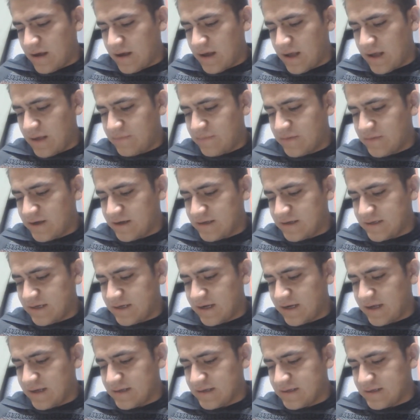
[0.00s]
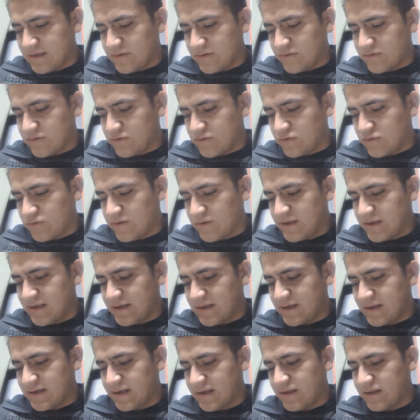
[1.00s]
m dot j is equal to 20
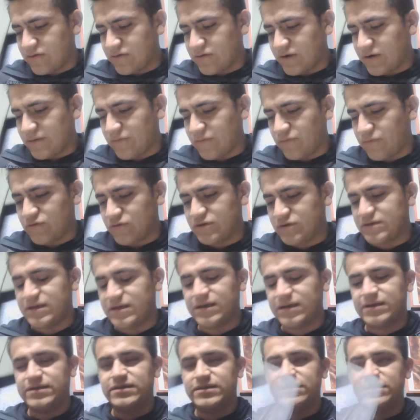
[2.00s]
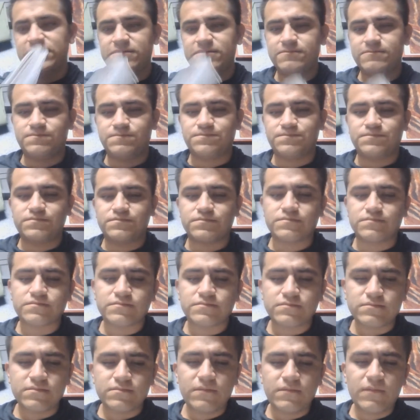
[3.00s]
kilograms per second.
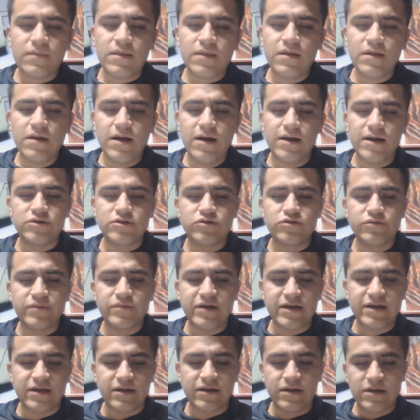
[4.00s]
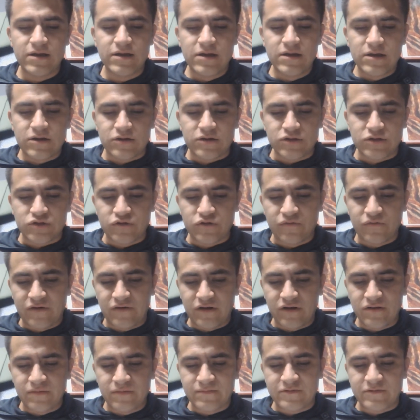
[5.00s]
I drew my control
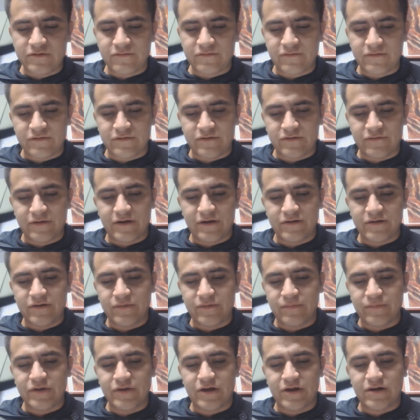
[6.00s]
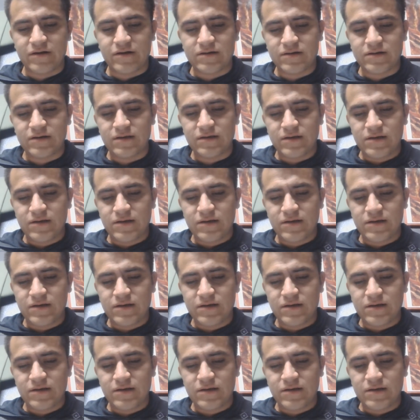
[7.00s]
volume to surround the block,